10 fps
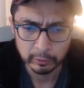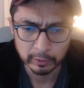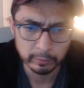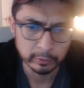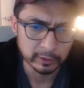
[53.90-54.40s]
you
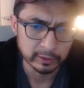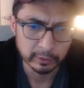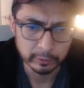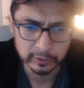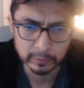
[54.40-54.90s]
can put the
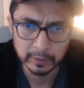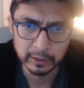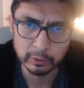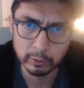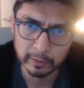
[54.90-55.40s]
decreased
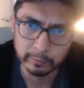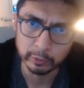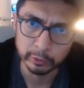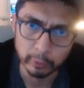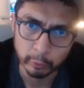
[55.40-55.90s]
speed, you can
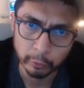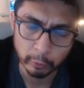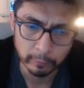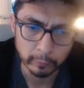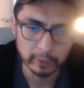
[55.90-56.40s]
build your
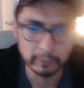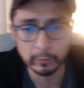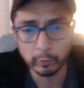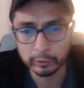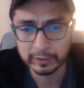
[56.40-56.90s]
Thor for
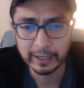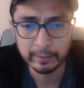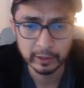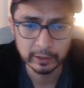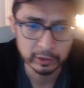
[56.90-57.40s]
even more
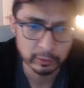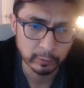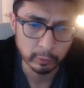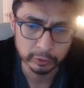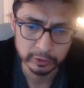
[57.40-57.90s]
damage, and
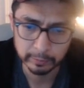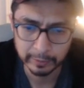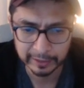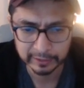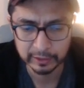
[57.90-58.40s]
of course the
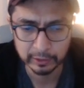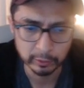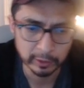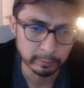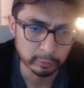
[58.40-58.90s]
blessing,
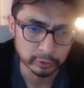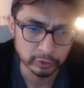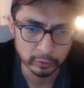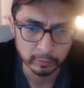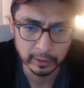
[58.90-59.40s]
you can put
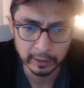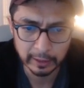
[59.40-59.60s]
some